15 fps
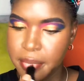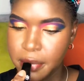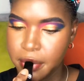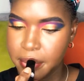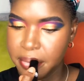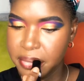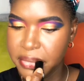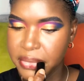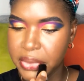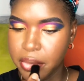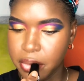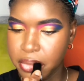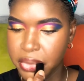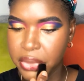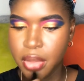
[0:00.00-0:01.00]
in the
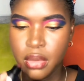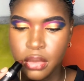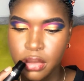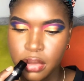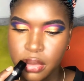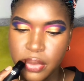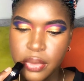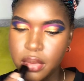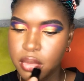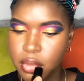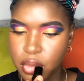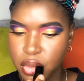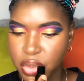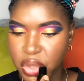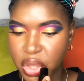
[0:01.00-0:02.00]
color
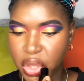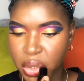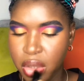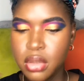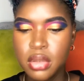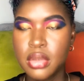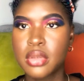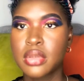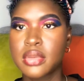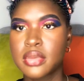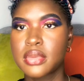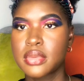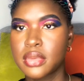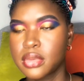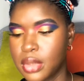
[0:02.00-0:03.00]
Lighthouse, and we're gonna line
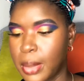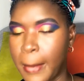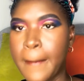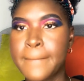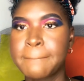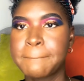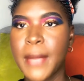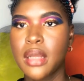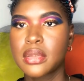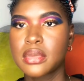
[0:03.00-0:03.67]
our lips with that,